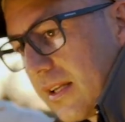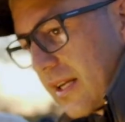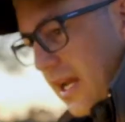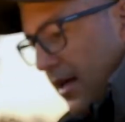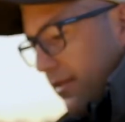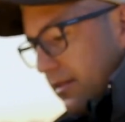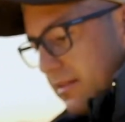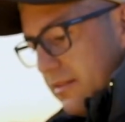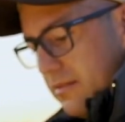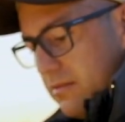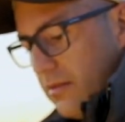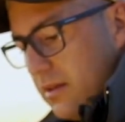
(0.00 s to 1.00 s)
and
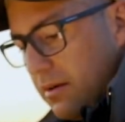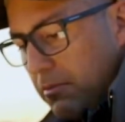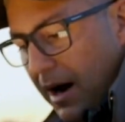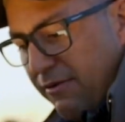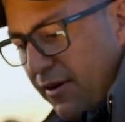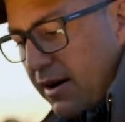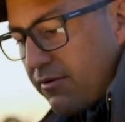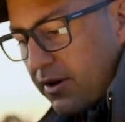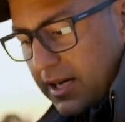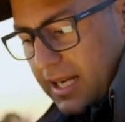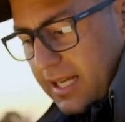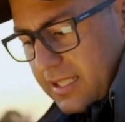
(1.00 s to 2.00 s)
my
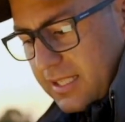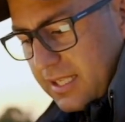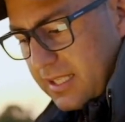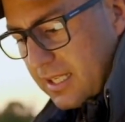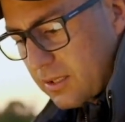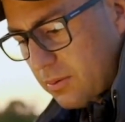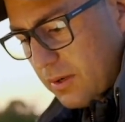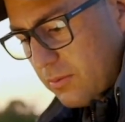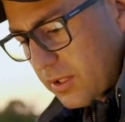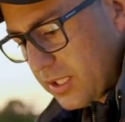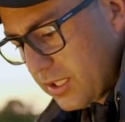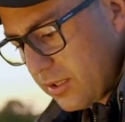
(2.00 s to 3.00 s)
favorite lens, is this one,
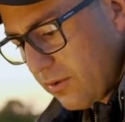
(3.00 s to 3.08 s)
which is the